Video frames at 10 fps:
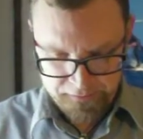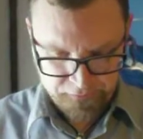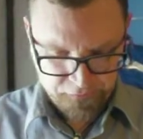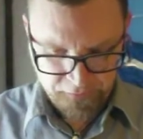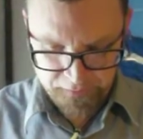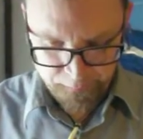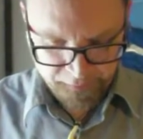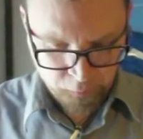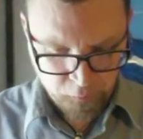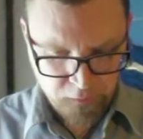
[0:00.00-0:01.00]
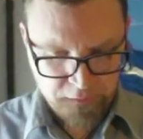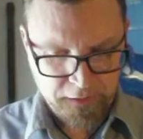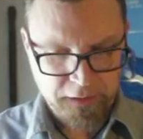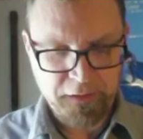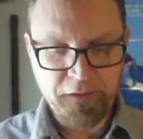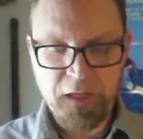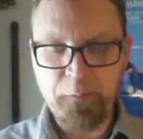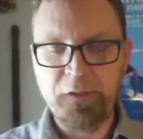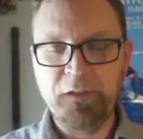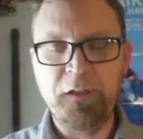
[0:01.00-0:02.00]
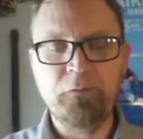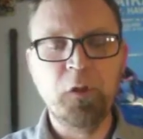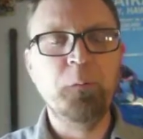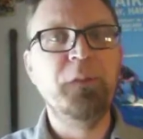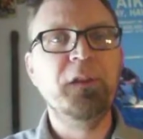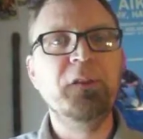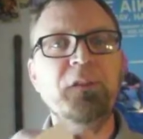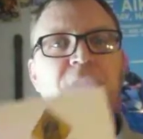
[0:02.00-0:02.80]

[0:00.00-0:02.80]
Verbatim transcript: So that'll be cool. Uh, they came in an envelope that